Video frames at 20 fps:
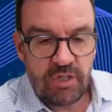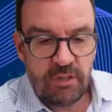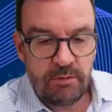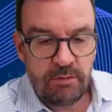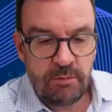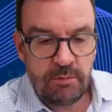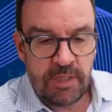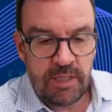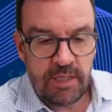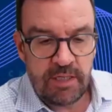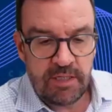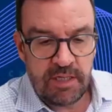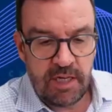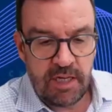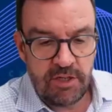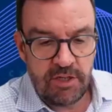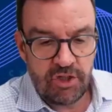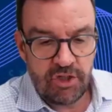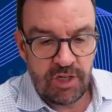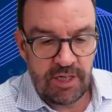
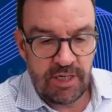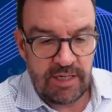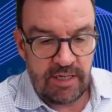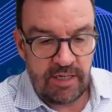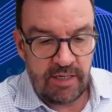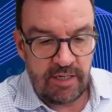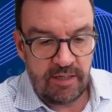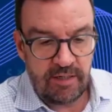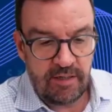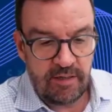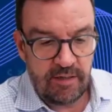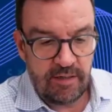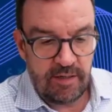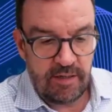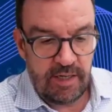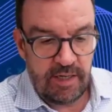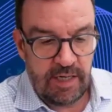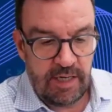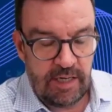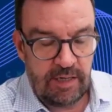essentially,
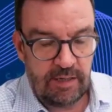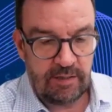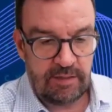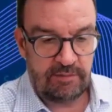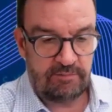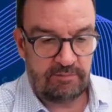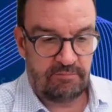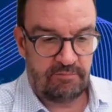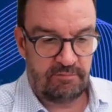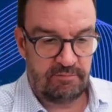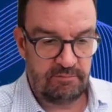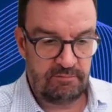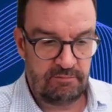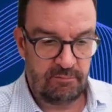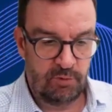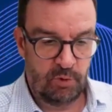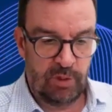we